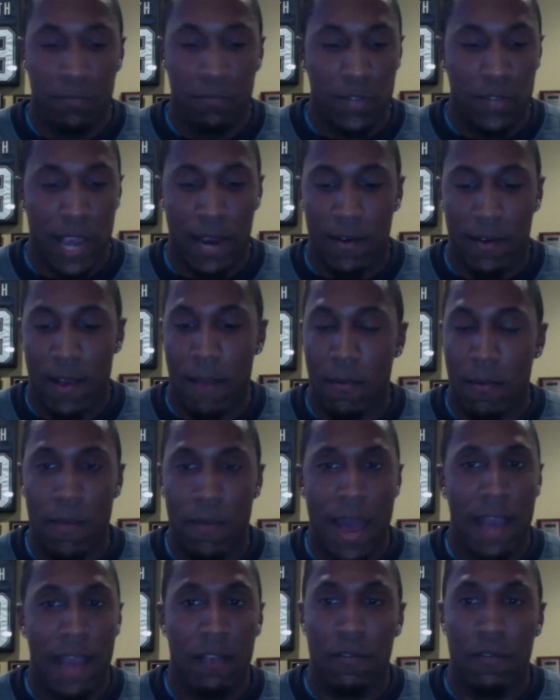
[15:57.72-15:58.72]
jackrabbit
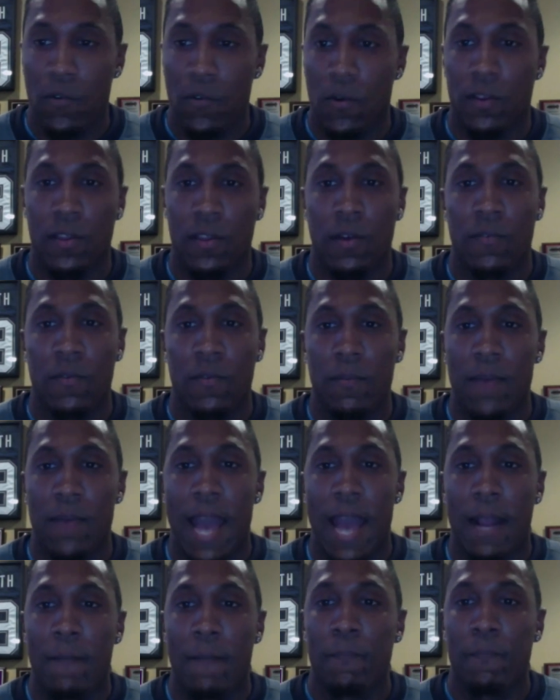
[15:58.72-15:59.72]
back and forth, over and
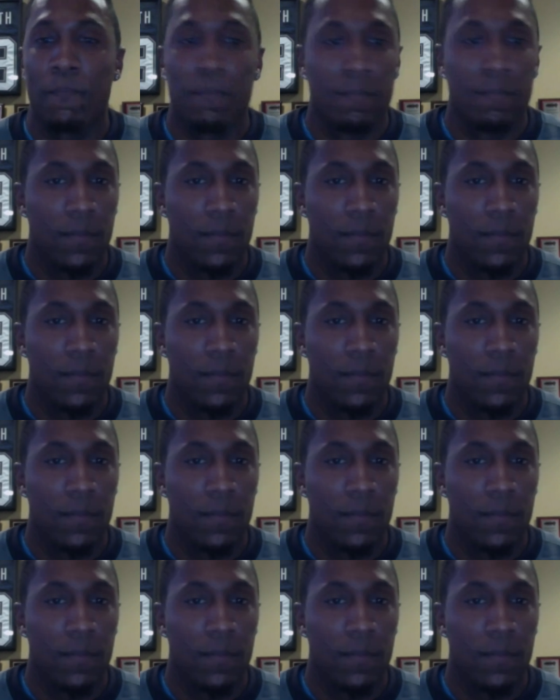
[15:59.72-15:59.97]
back.